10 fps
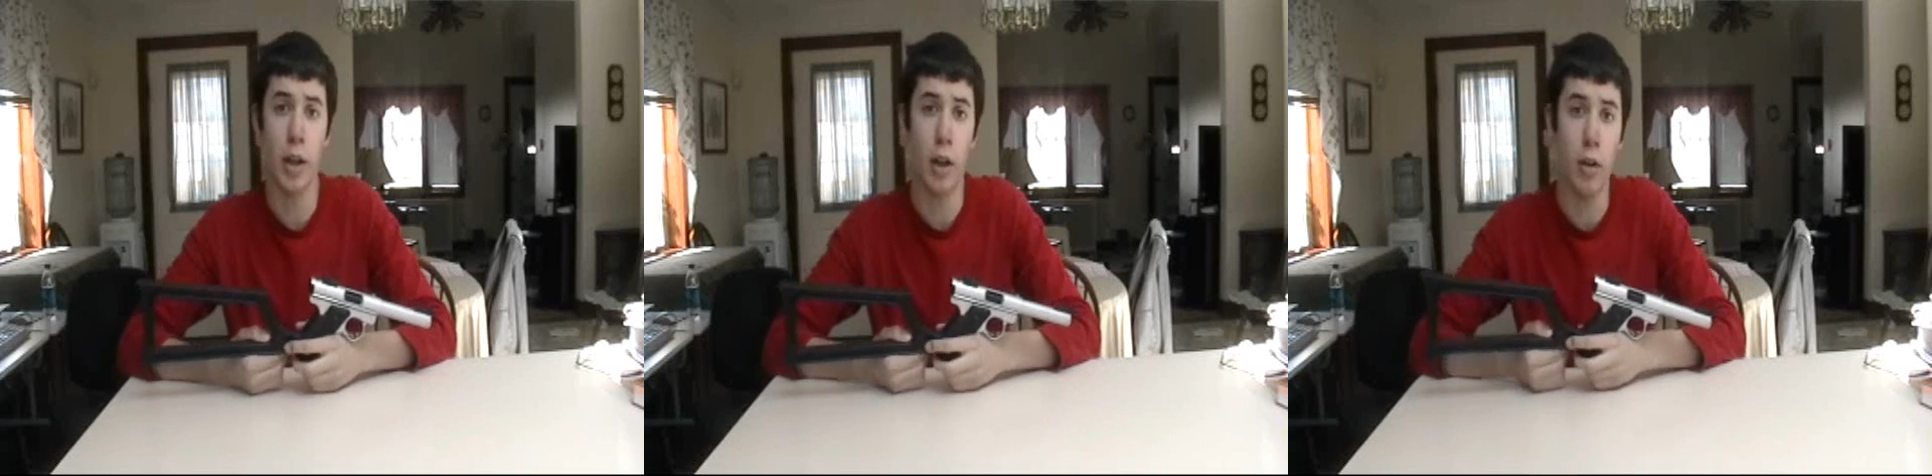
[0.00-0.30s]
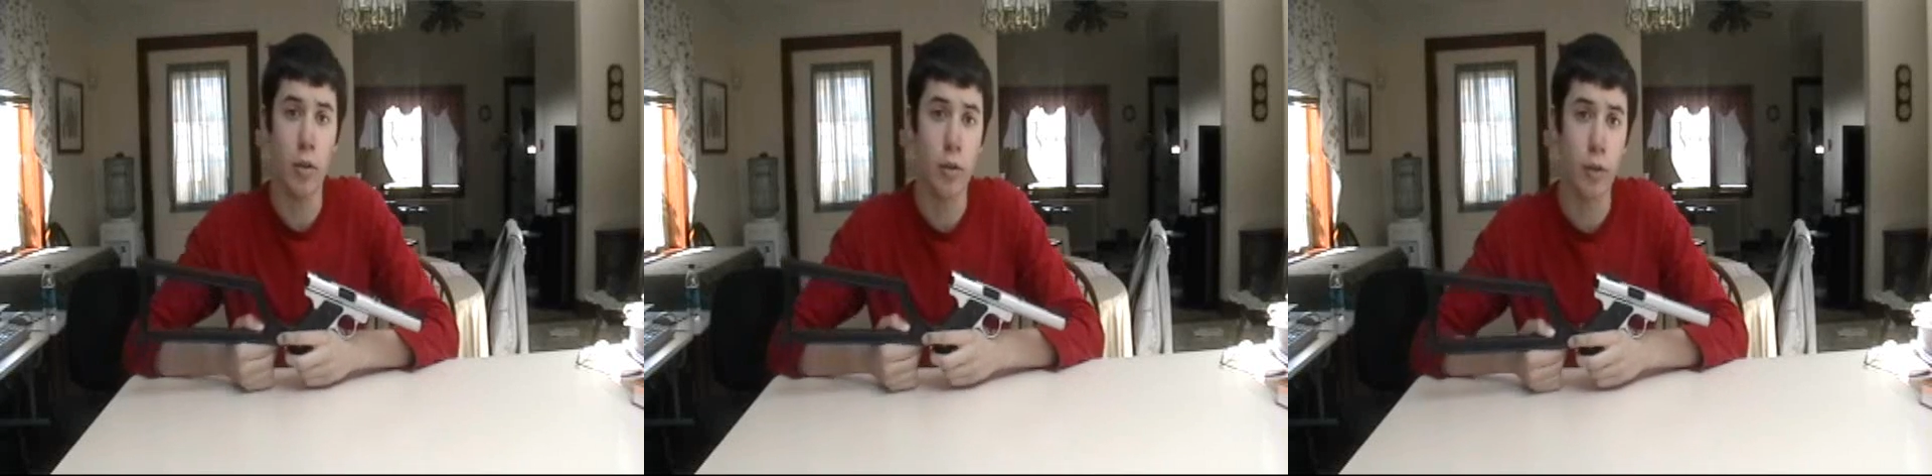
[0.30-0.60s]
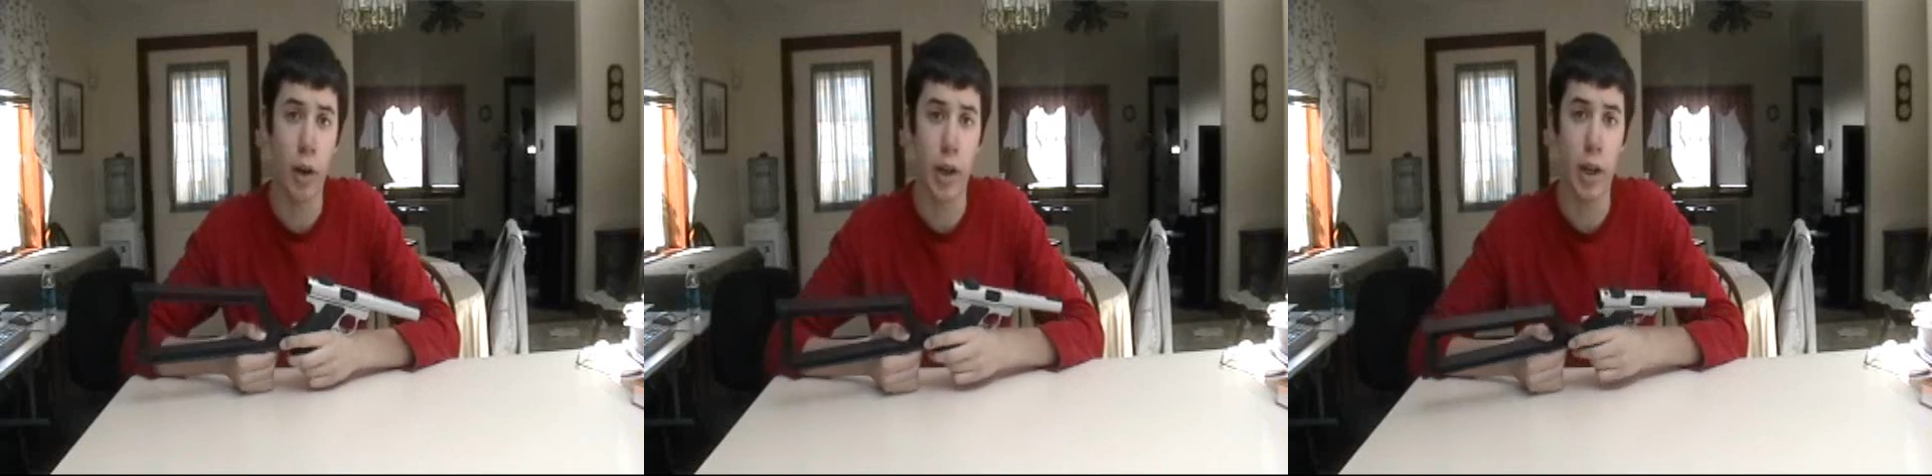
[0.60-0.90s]
and I'll
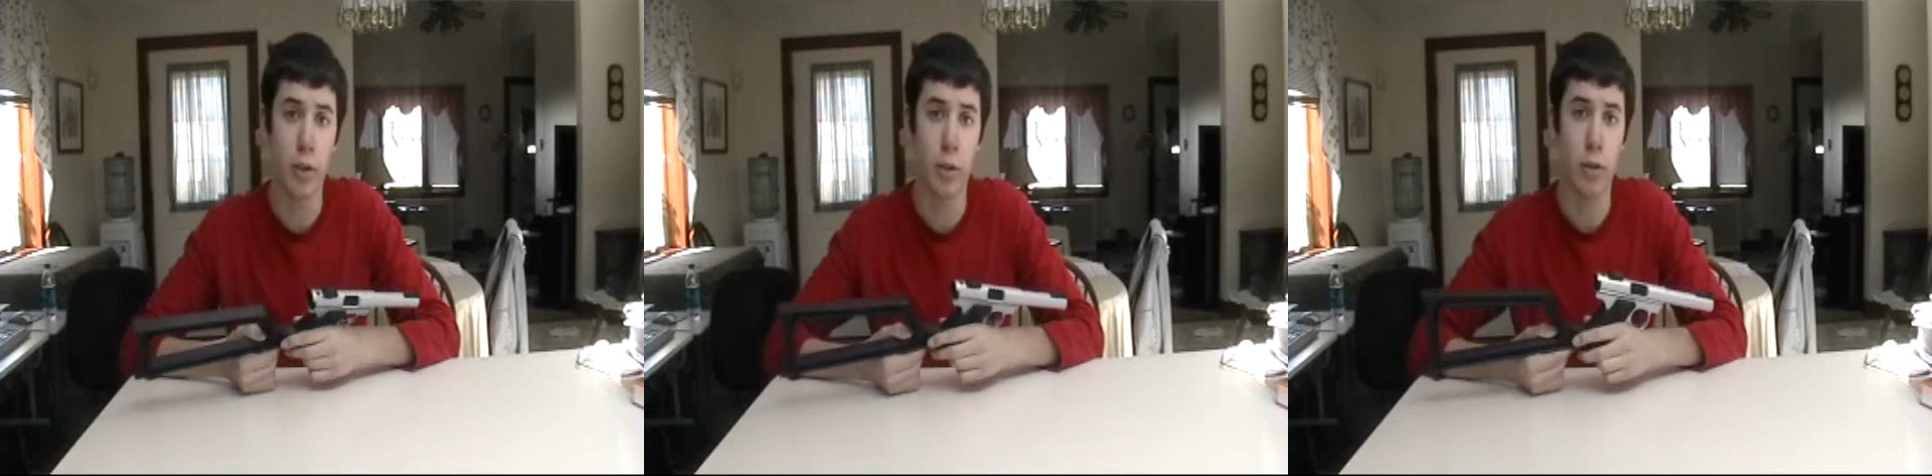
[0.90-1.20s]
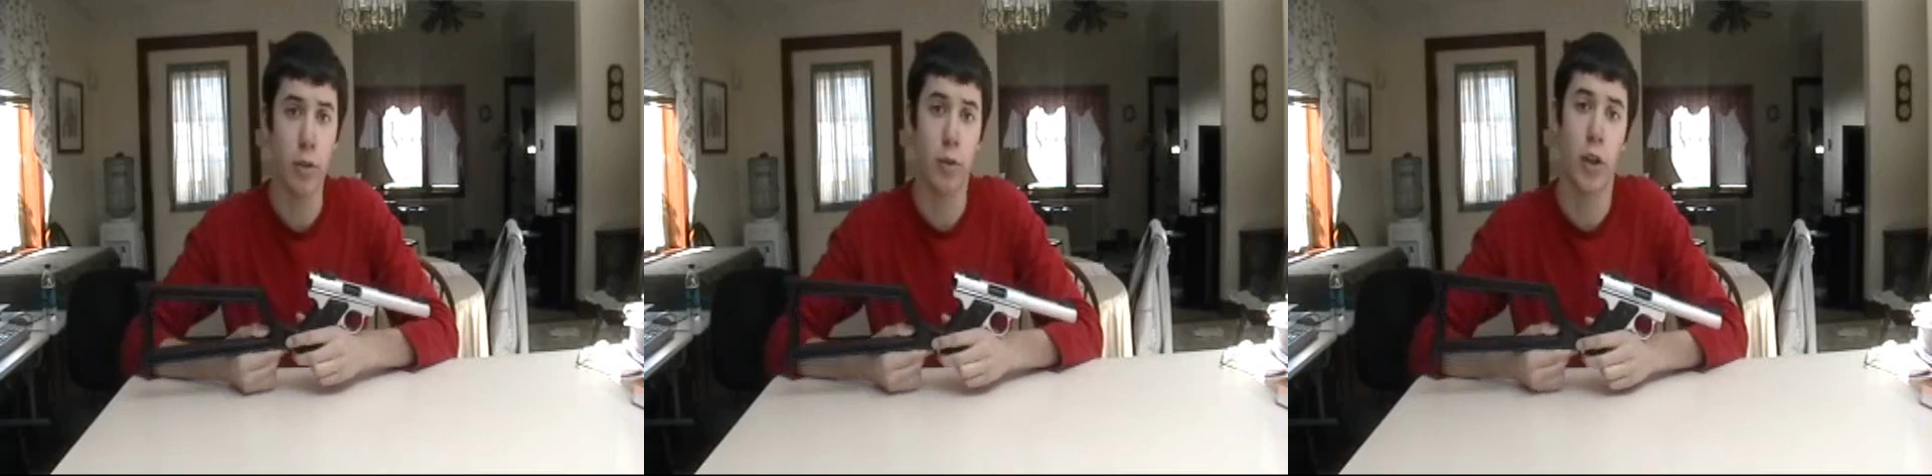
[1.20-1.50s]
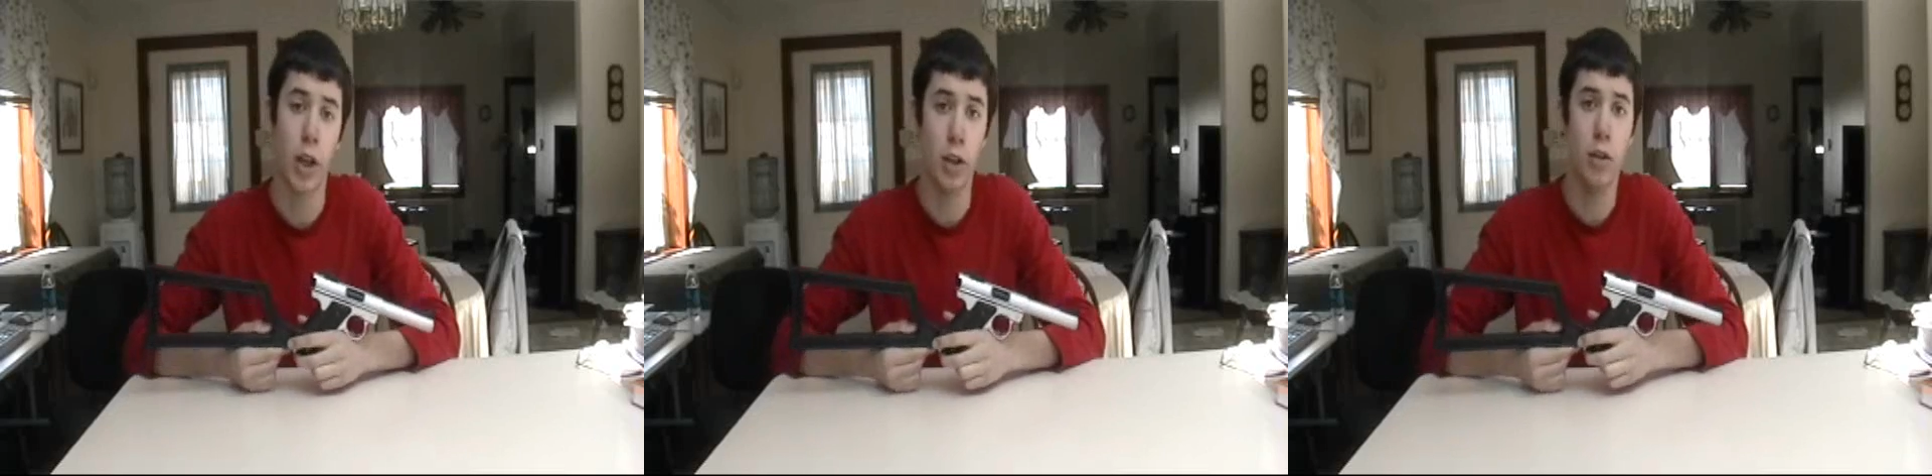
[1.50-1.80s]
try to answer it as soon
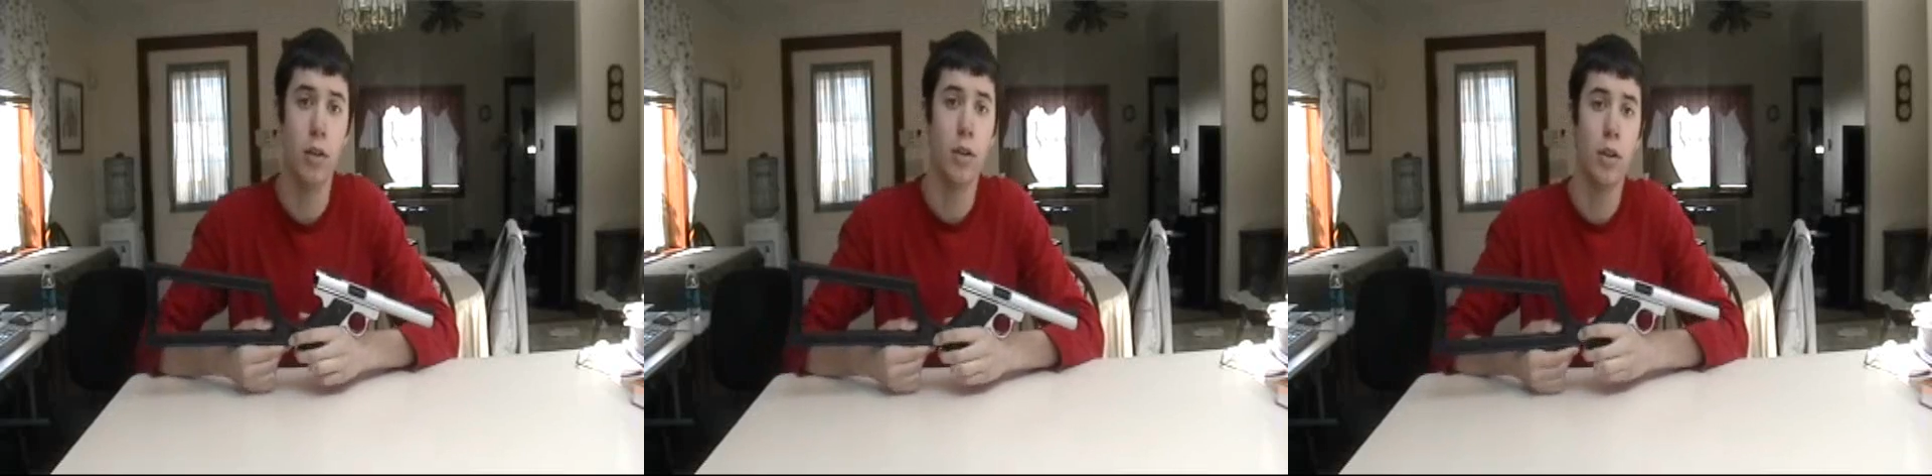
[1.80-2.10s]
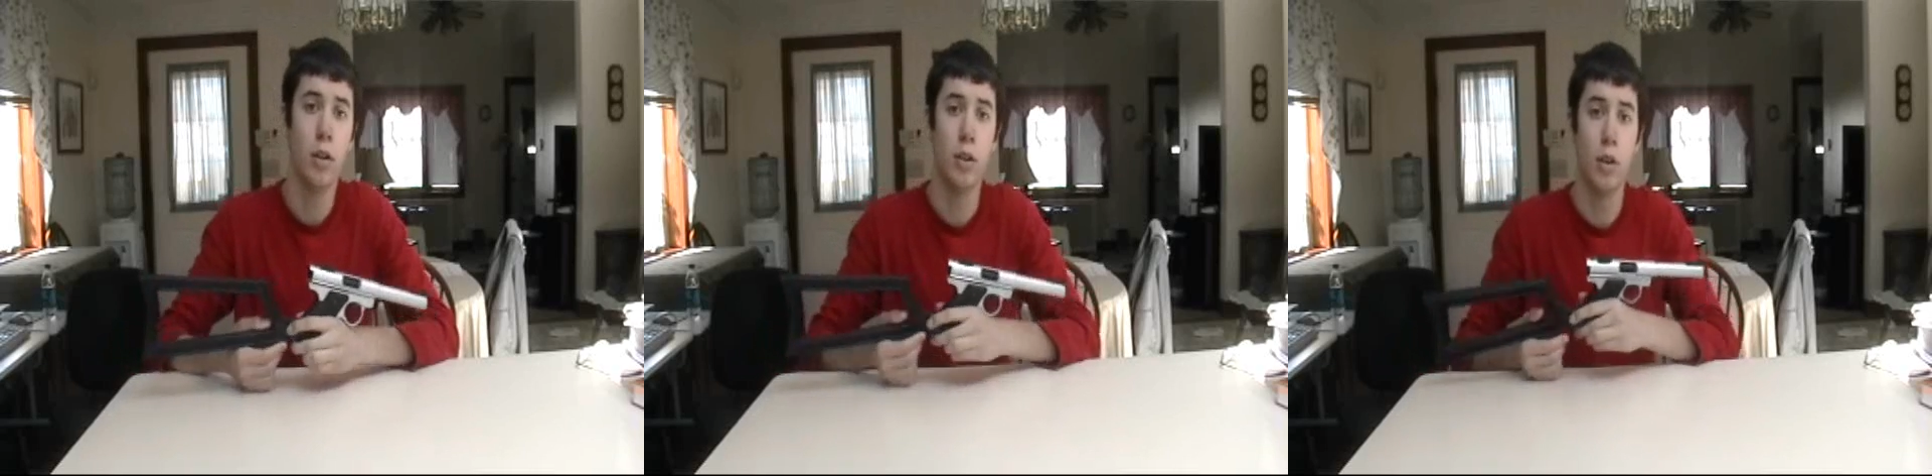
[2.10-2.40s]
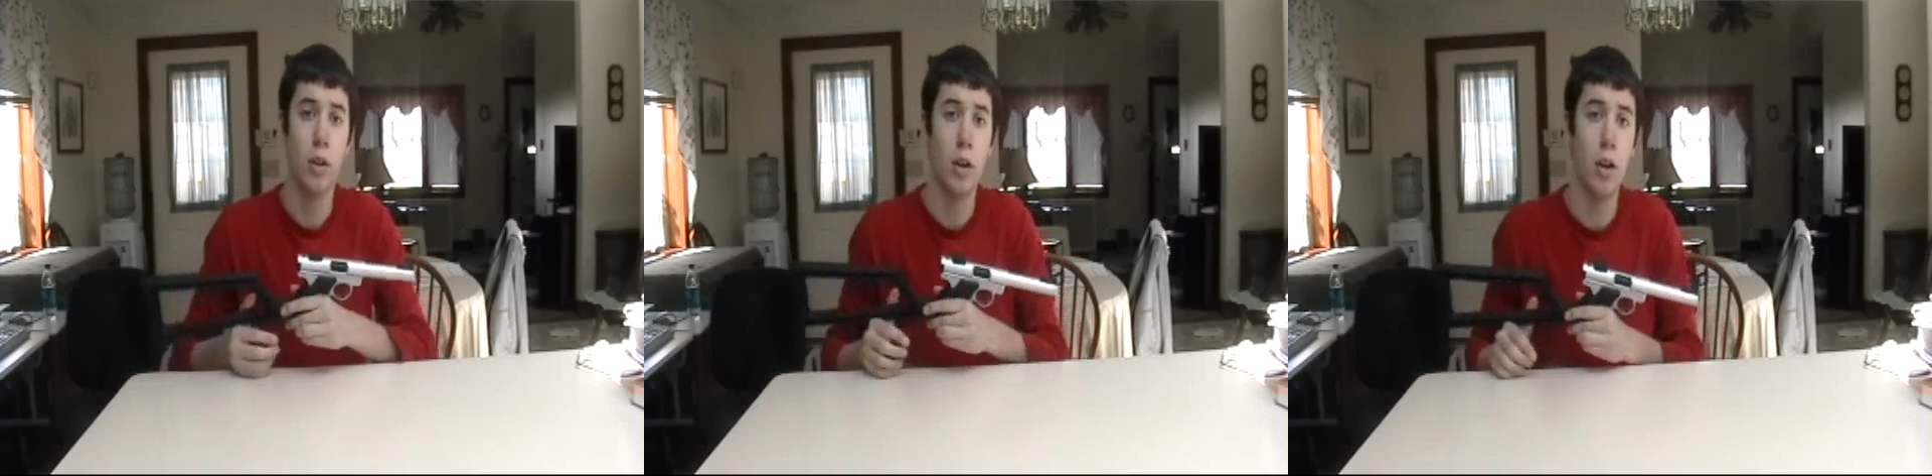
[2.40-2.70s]
as I can.
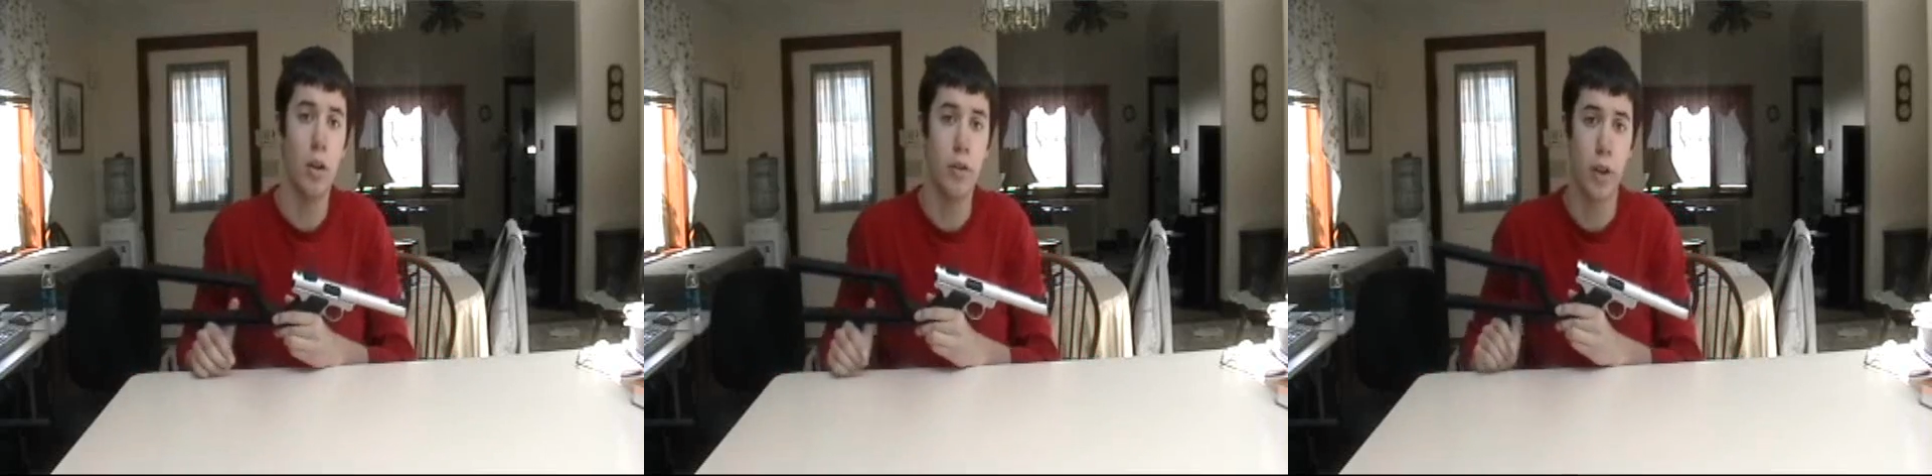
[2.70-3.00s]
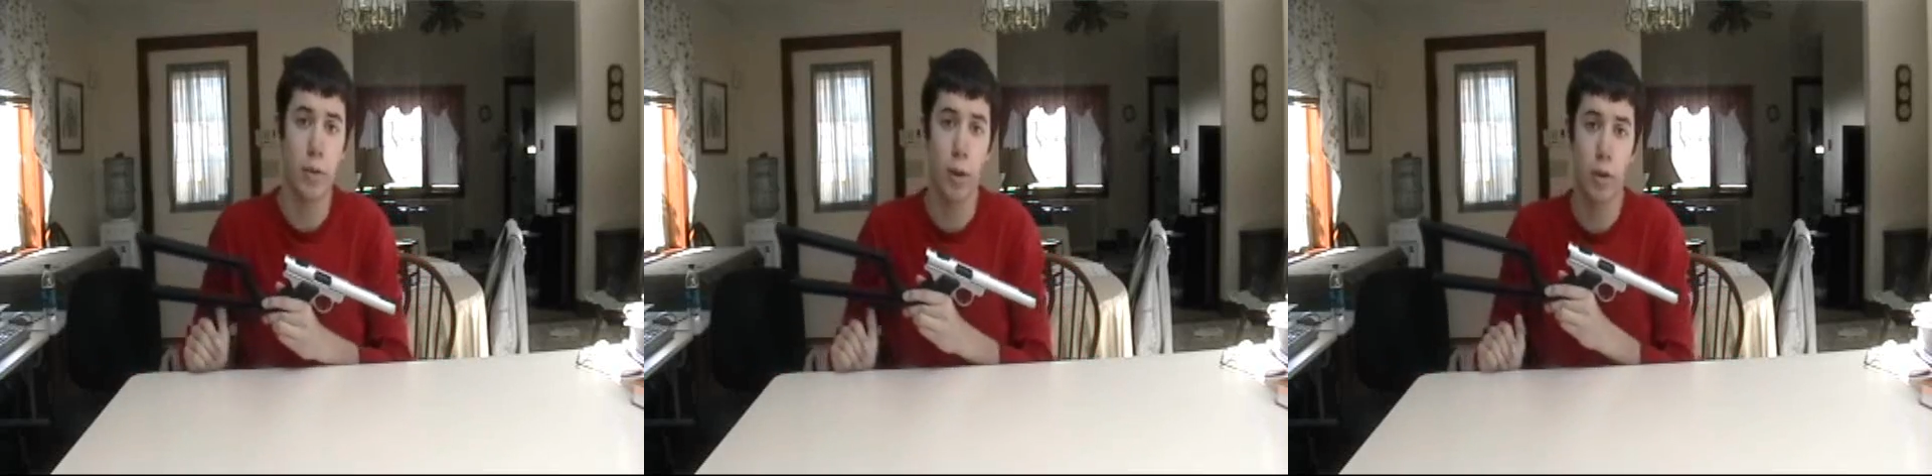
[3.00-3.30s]
So thanks